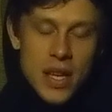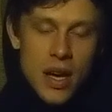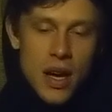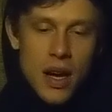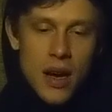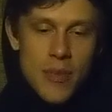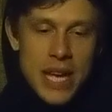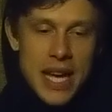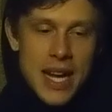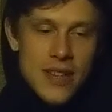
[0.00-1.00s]
oh
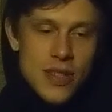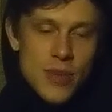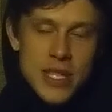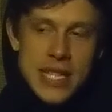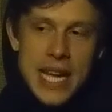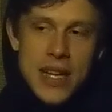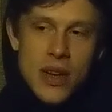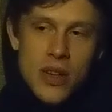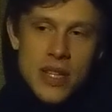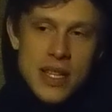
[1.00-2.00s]
man, I just been dating
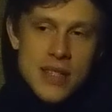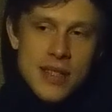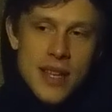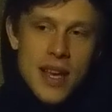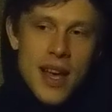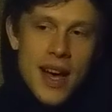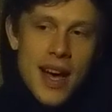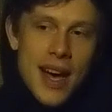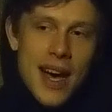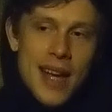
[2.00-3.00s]
all these
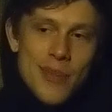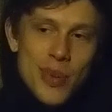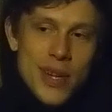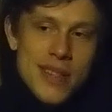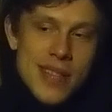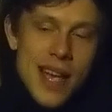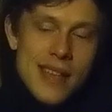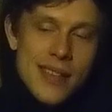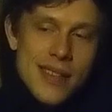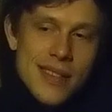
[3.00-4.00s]
hot
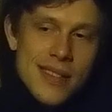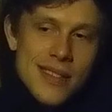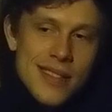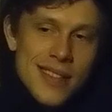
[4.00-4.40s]
princesses,